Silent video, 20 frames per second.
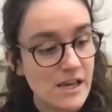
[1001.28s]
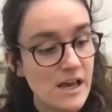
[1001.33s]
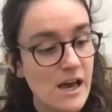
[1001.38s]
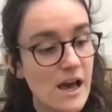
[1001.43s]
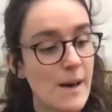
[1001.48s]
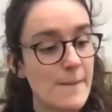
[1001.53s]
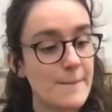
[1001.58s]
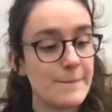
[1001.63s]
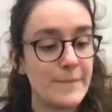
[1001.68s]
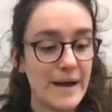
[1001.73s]

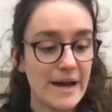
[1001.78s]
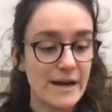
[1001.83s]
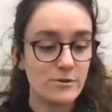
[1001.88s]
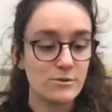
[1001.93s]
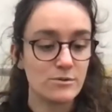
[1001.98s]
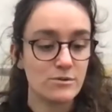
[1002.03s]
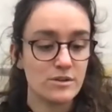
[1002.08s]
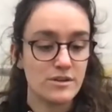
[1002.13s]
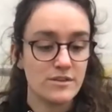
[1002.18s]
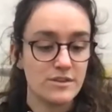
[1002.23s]

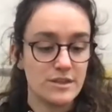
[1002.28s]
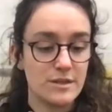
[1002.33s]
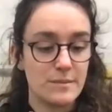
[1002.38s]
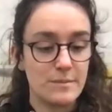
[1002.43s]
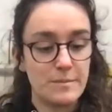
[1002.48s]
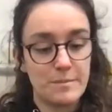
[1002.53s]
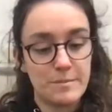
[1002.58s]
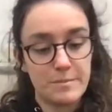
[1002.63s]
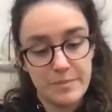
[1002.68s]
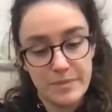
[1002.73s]
about the
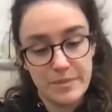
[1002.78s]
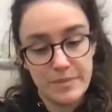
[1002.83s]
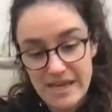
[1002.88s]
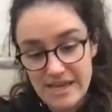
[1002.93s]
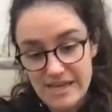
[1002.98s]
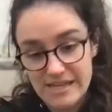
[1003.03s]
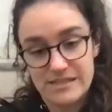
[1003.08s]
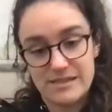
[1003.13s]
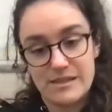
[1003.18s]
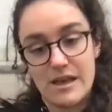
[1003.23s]

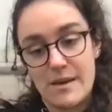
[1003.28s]
piece,